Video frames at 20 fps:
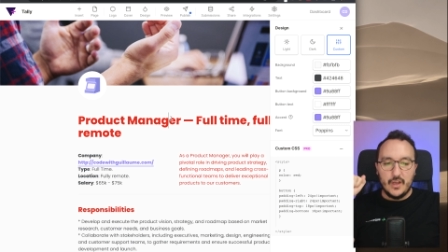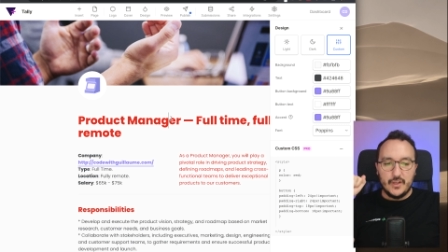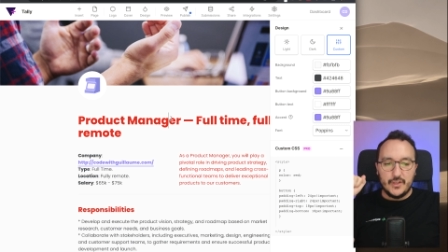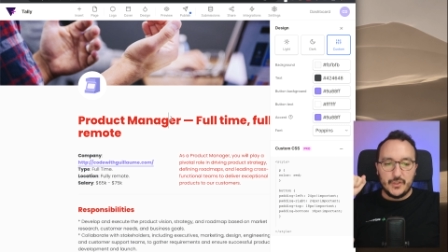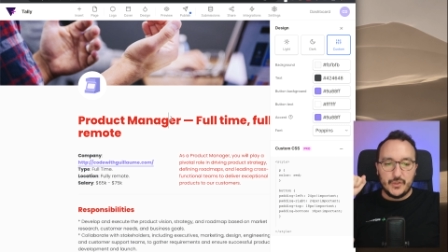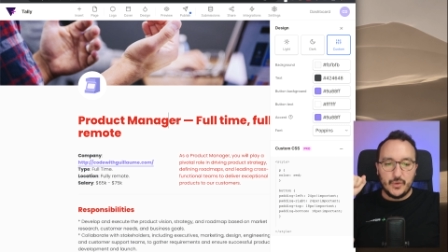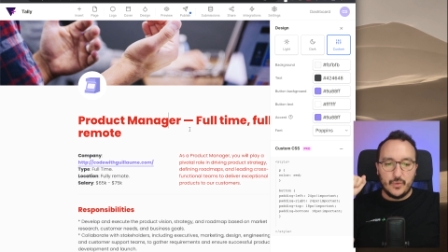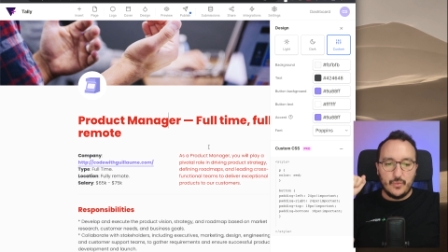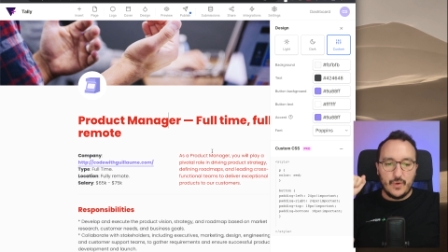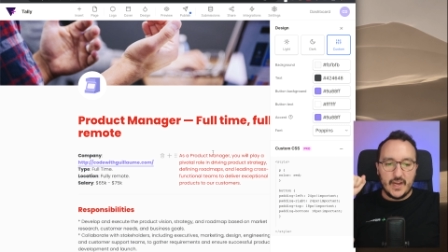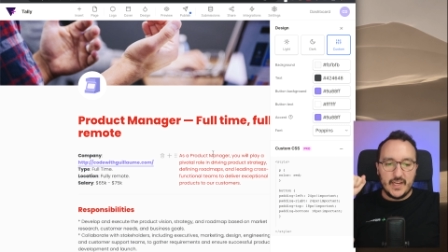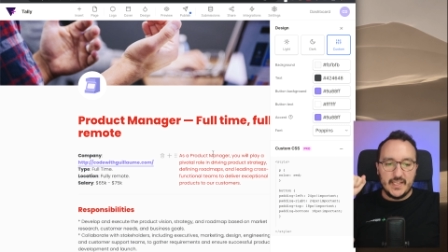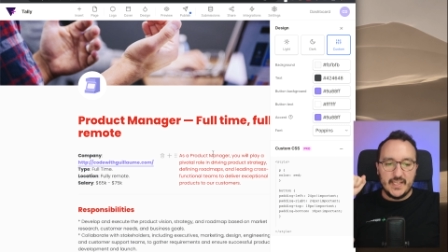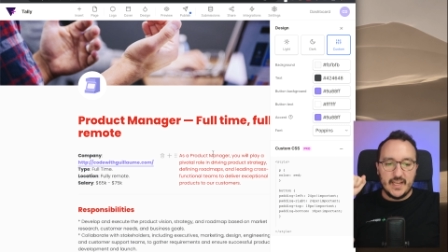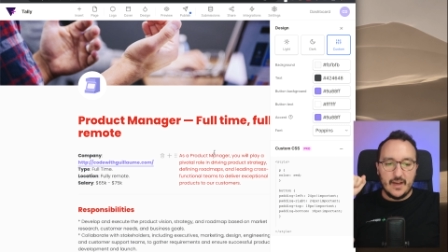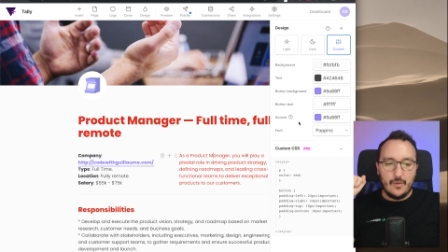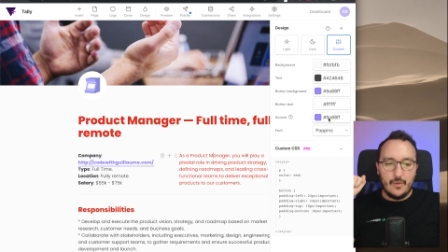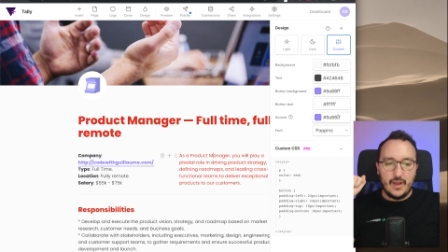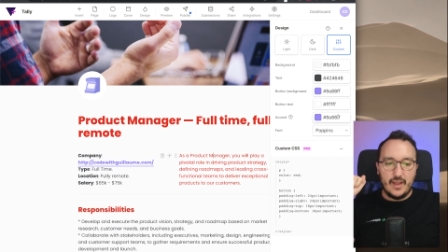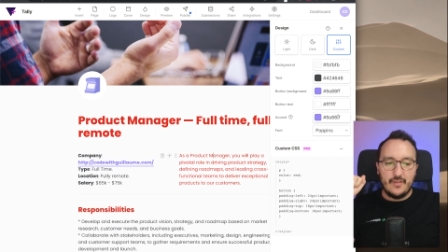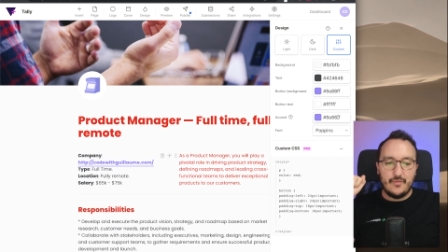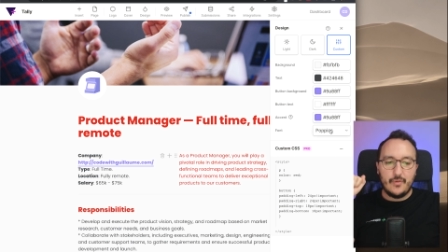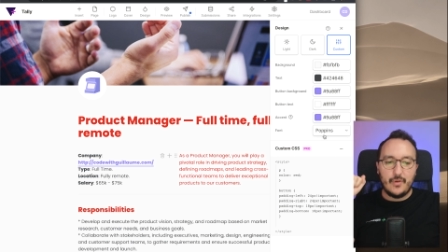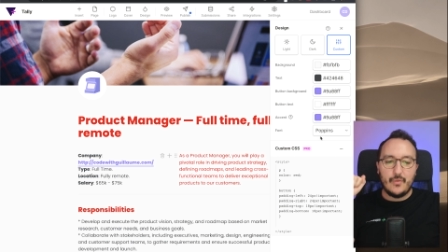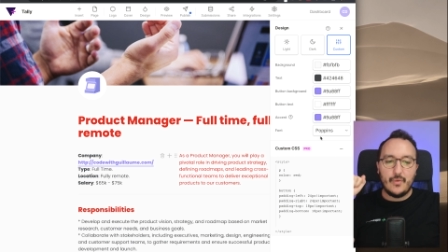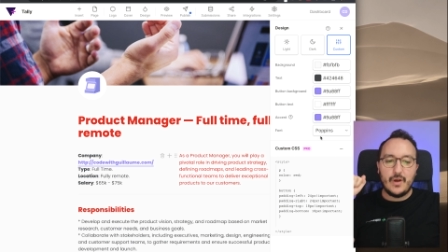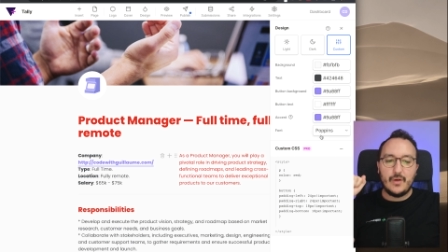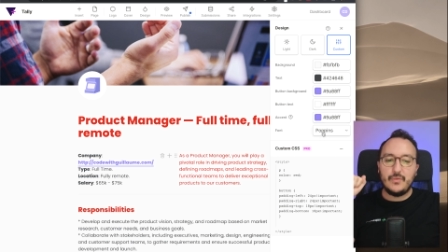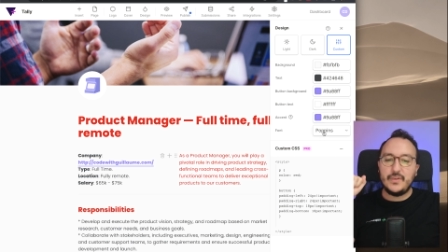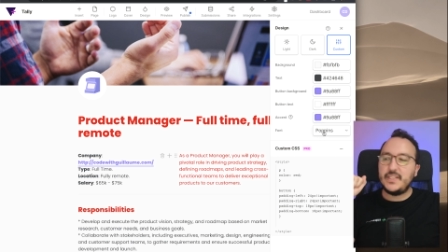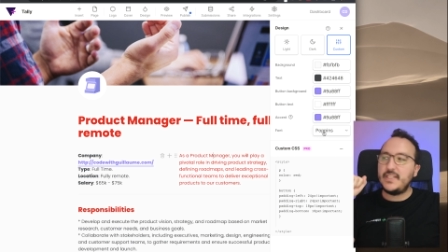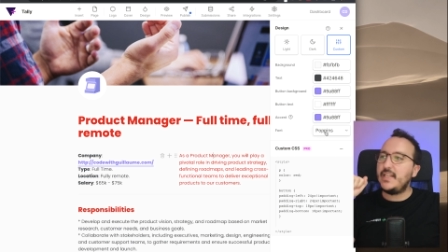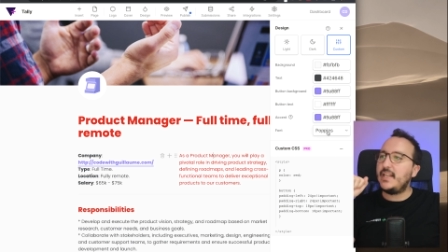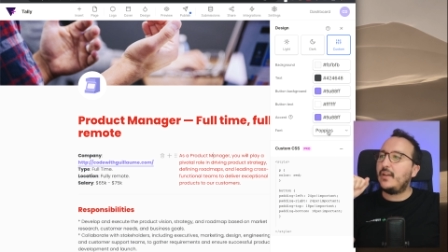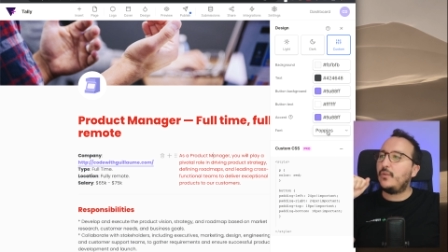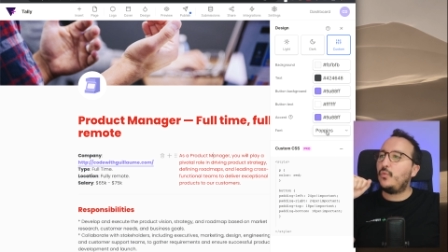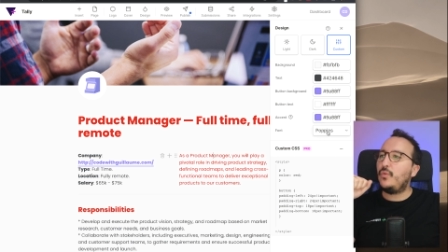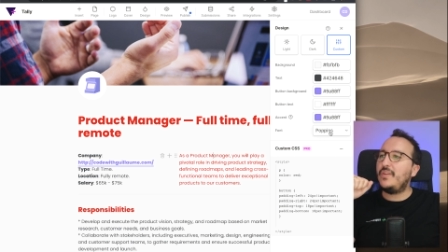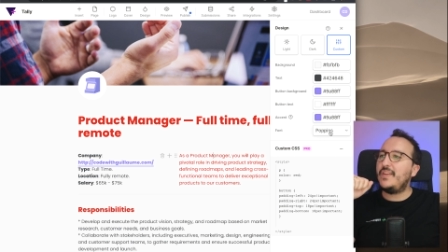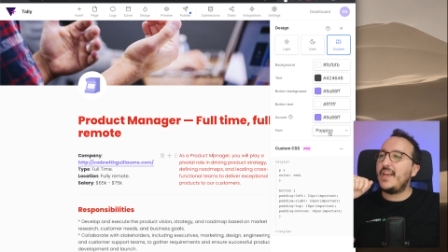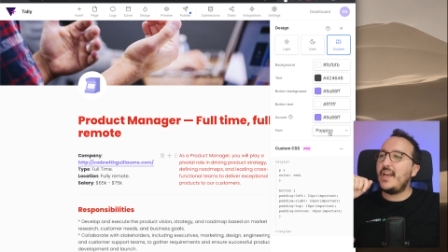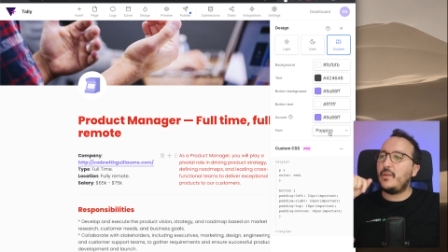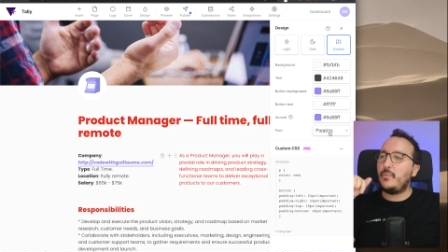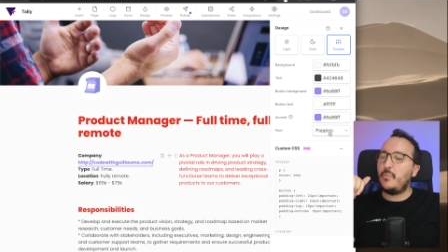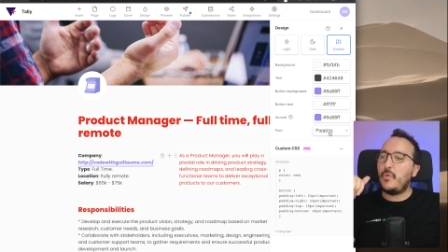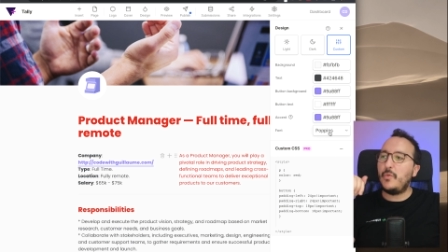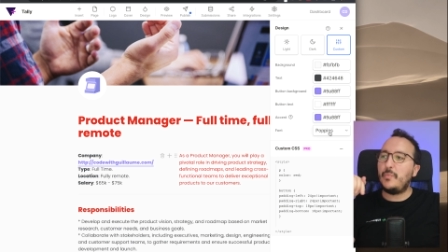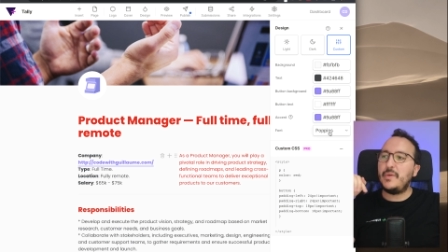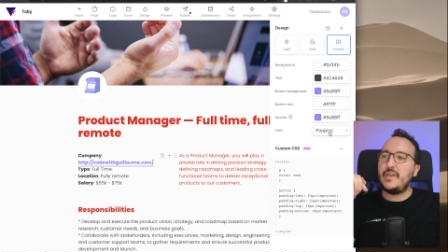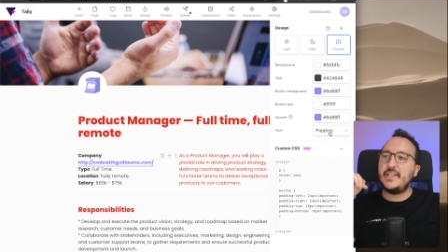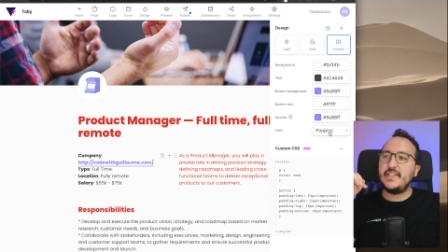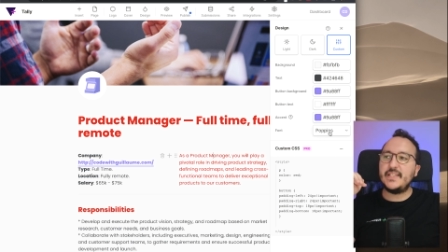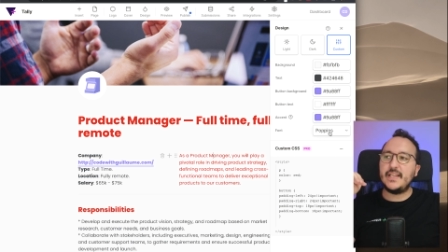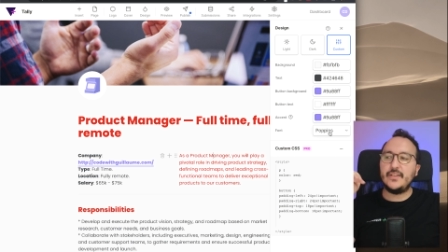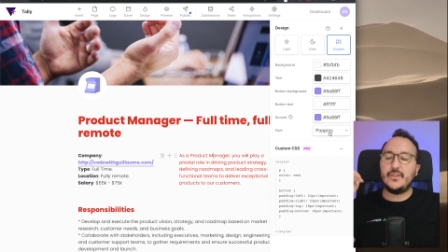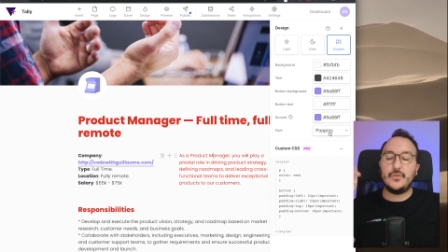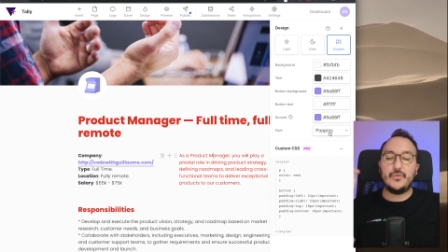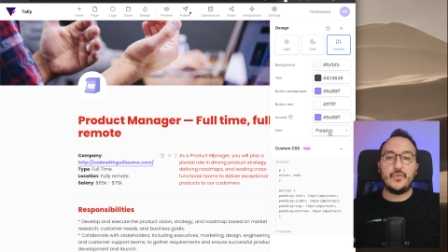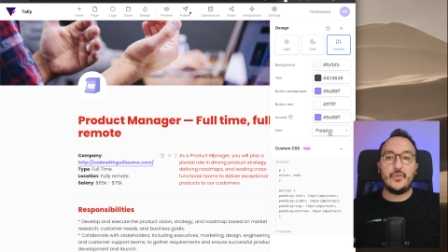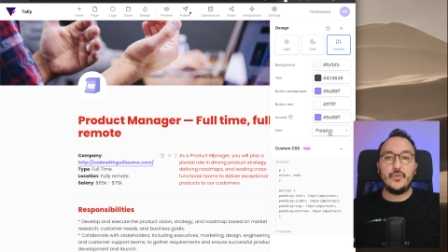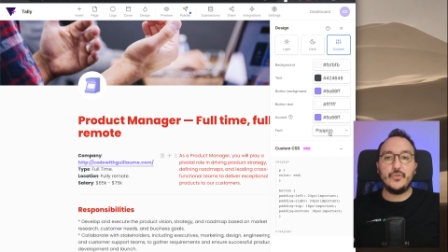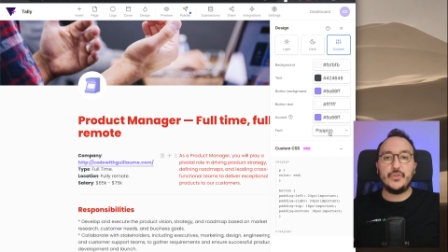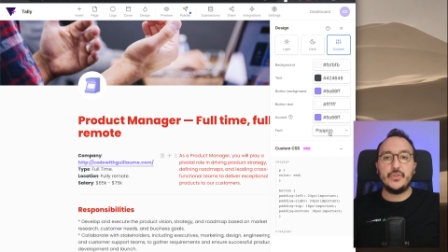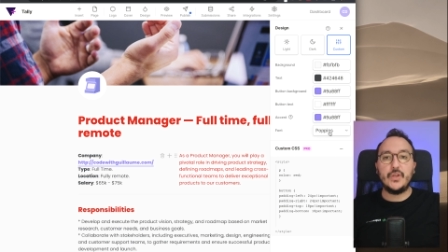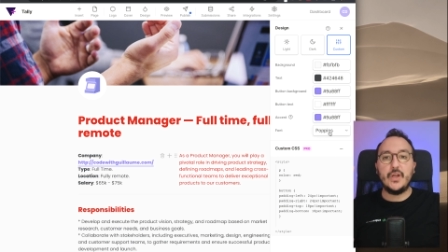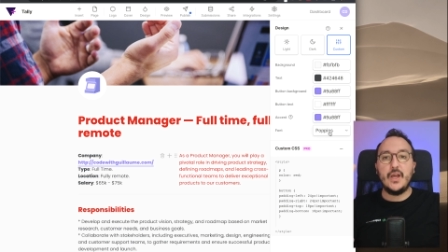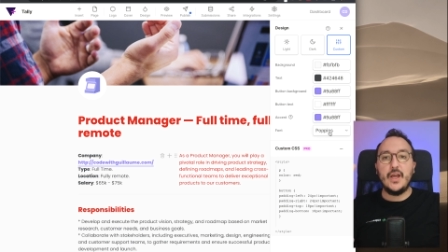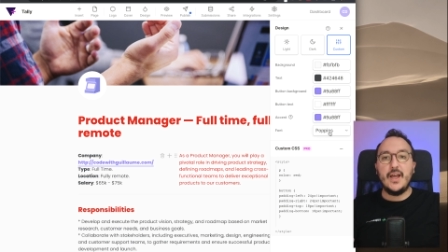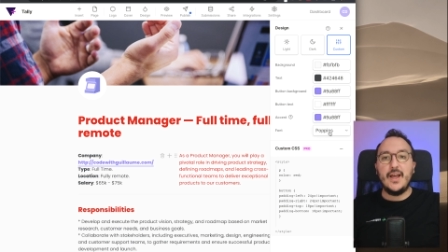So right now, everywhere we see that we got Poppins as a font